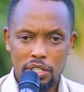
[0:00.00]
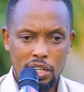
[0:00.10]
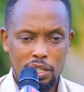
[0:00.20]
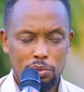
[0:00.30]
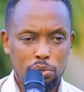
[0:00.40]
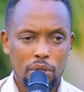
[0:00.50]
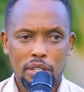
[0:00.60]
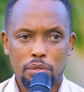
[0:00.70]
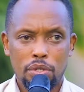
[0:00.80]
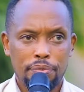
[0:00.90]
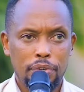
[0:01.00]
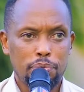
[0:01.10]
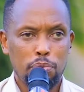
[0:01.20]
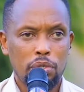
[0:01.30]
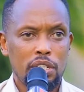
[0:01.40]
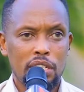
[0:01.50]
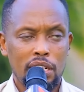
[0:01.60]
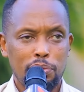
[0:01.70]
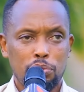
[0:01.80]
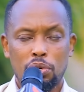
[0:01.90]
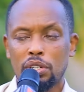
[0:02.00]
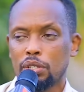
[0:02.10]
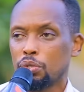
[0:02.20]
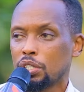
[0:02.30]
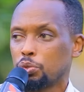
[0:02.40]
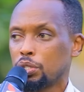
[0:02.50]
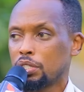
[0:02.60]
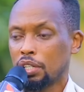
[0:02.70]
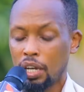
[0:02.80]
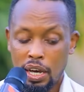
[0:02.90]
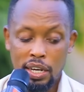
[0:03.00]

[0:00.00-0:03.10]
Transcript: DJ Adams Rwanda kuri Facebook DJ Adams Rwanda kuri Twitter